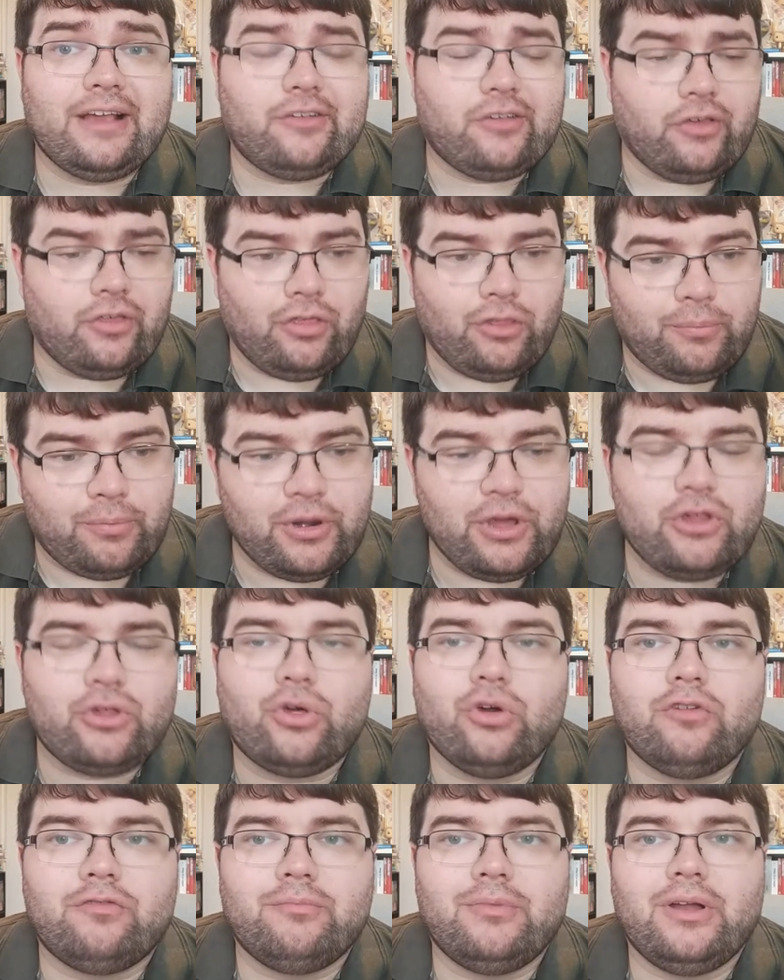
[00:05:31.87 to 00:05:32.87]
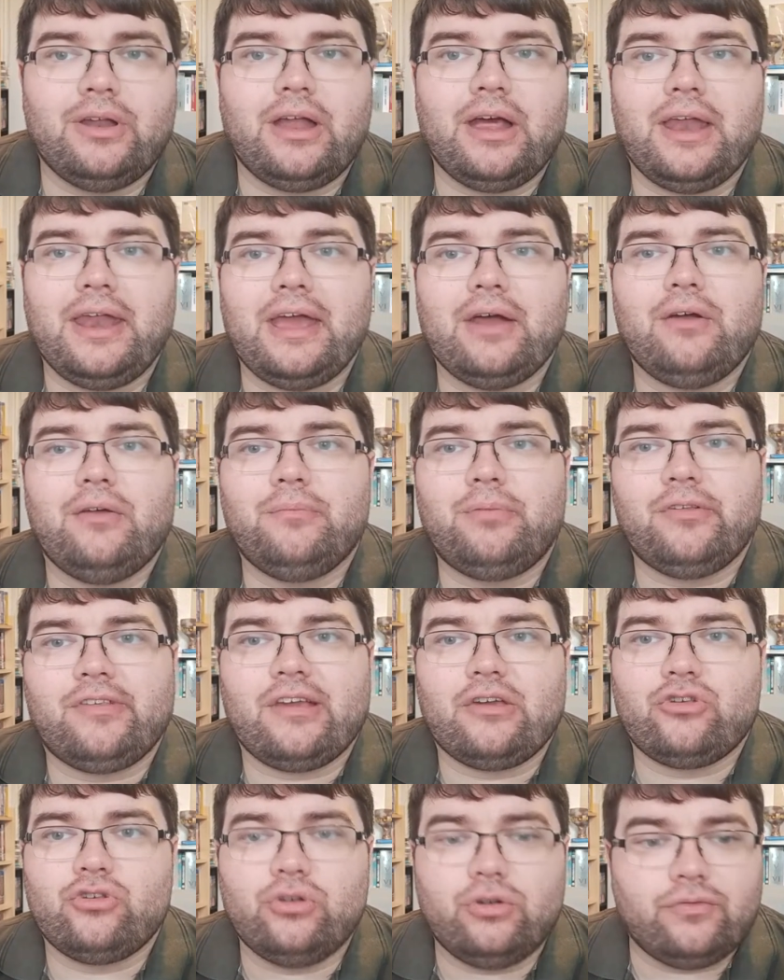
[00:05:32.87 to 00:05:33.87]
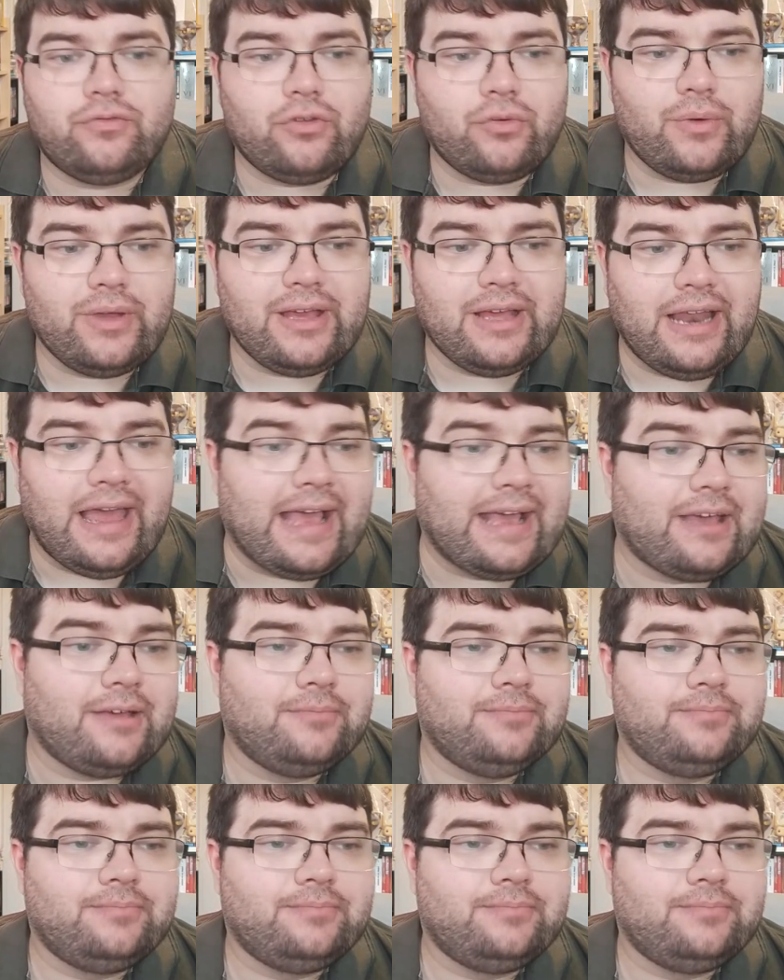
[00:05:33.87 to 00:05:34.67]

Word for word: so that the British government are now in possession of the real egg.